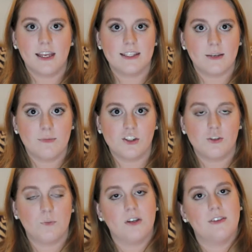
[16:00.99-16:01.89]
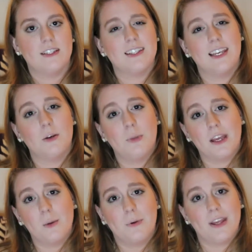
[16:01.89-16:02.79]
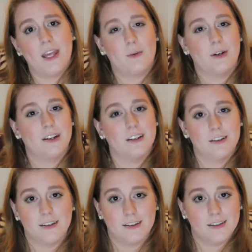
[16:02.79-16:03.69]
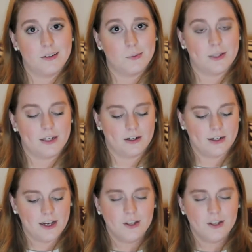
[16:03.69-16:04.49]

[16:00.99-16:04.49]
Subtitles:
as I've mentioned previously, it'll pick up on camera, it'll look a little weird.